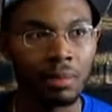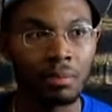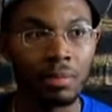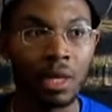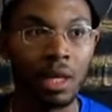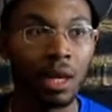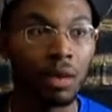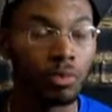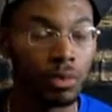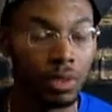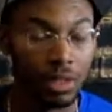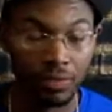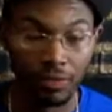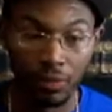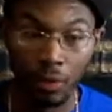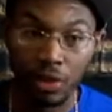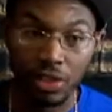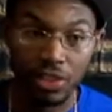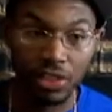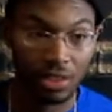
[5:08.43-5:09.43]
man, I'm really
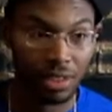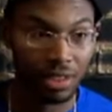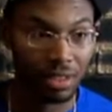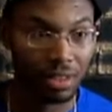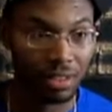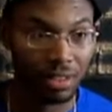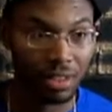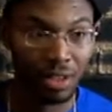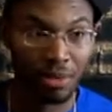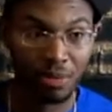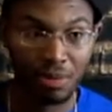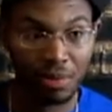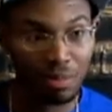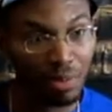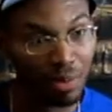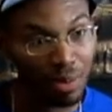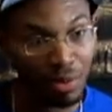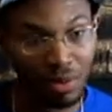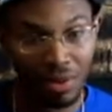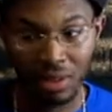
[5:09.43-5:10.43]
fortunate. There are people
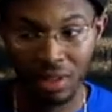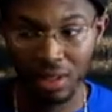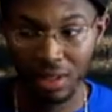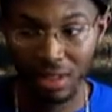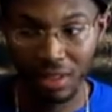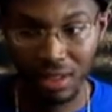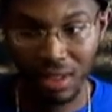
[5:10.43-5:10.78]
who are,